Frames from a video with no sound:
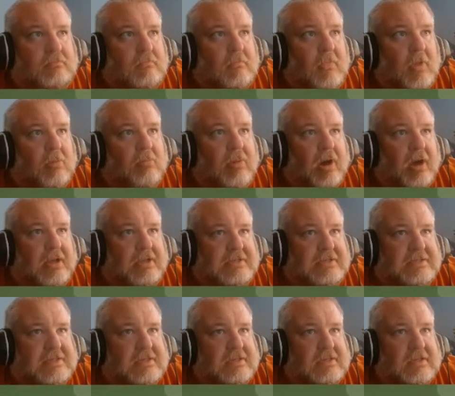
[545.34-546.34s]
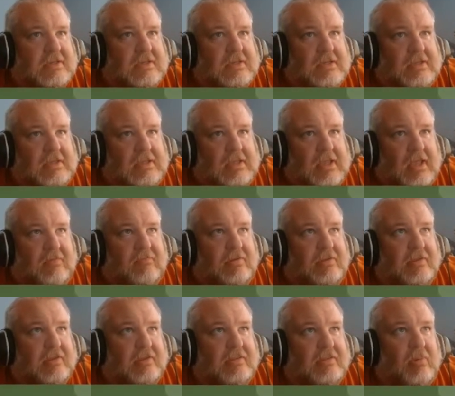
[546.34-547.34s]
But if we
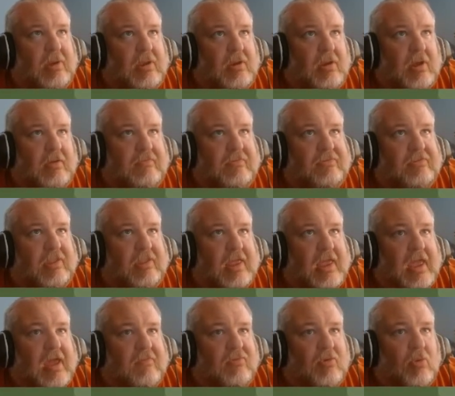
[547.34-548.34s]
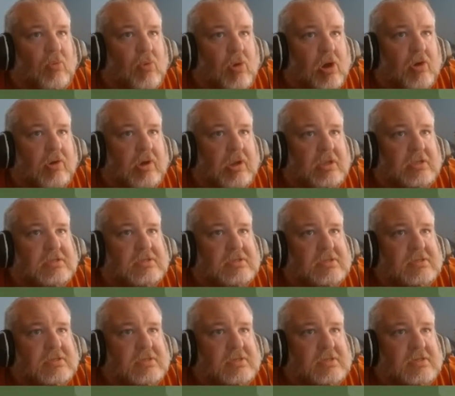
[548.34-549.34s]
did that, we'd obviously have to water it.
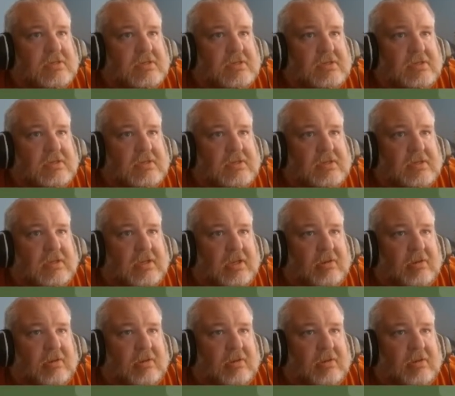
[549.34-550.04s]
I'm